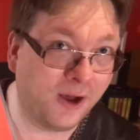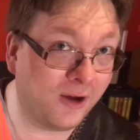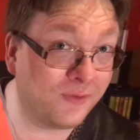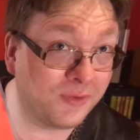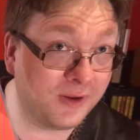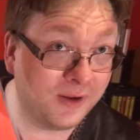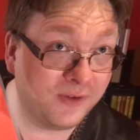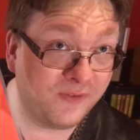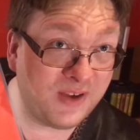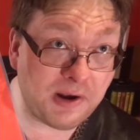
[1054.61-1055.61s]
of
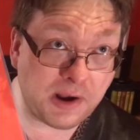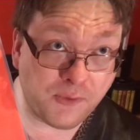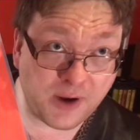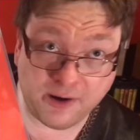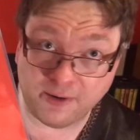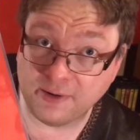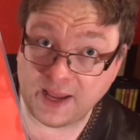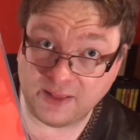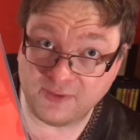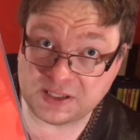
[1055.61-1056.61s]
a very rare
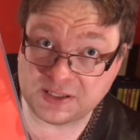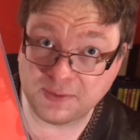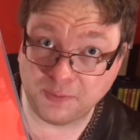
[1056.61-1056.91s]
Elvis